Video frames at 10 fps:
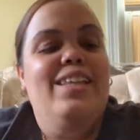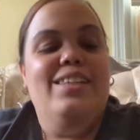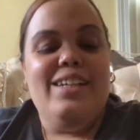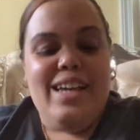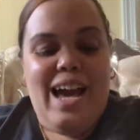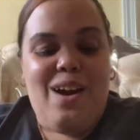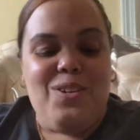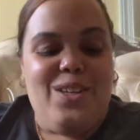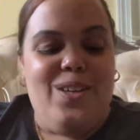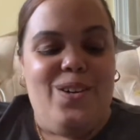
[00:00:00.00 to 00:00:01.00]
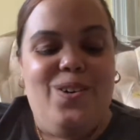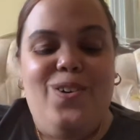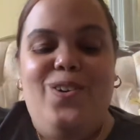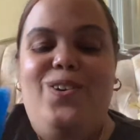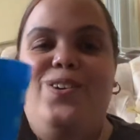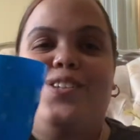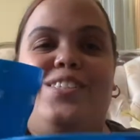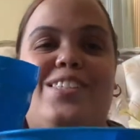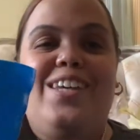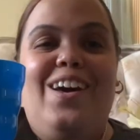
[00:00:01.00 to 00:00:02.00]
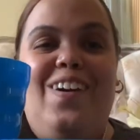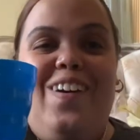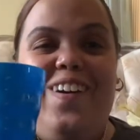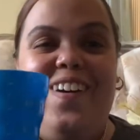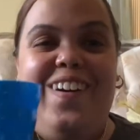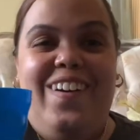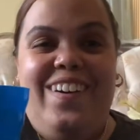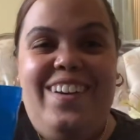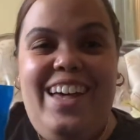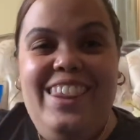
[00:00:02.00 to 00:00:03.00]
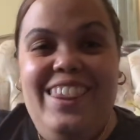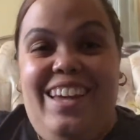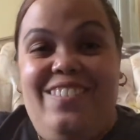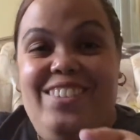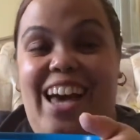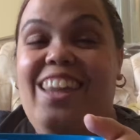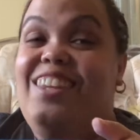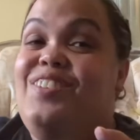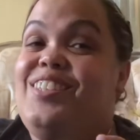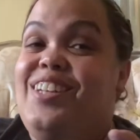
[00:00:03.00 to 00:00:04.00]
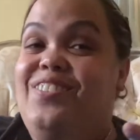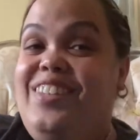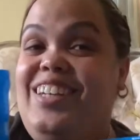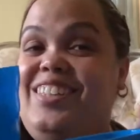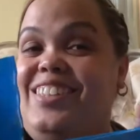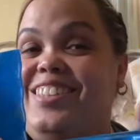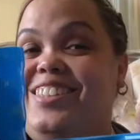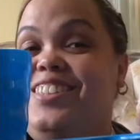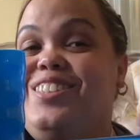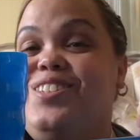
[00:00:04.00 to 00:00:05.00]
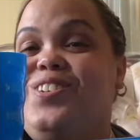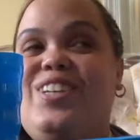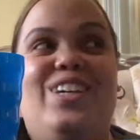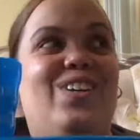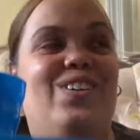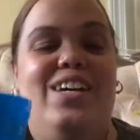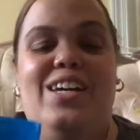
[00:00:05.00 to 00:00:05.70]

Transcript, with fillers: Look at how cute. Oh, I love, I love stuff like this. It's so cute.